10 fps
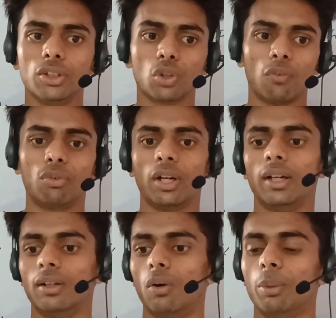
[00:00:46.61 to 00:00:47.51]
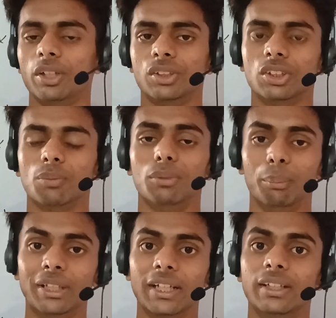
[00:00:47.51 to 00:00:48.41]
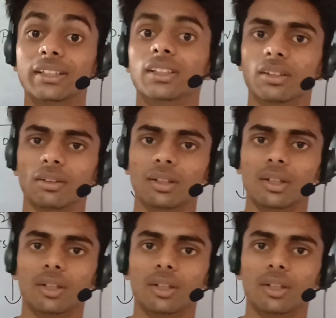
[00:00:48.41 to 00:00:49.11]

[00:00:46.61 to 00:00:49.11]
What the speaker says: software and the operating system communicate each other,